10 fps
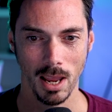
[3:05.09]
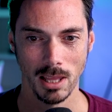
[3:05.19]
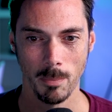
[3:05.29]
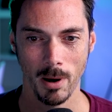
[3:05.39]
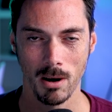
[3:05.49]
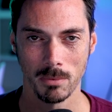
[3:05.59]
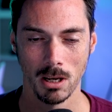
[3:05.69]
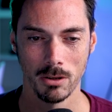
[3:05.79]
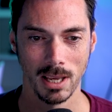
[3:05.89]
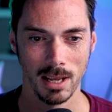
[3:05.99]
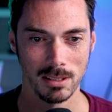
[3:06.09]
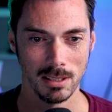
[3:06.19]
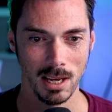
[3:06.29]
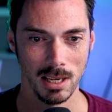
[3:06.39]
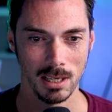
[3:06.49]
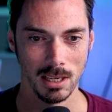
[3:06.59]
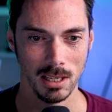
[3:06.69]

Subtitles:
And the pair I'm going to look at today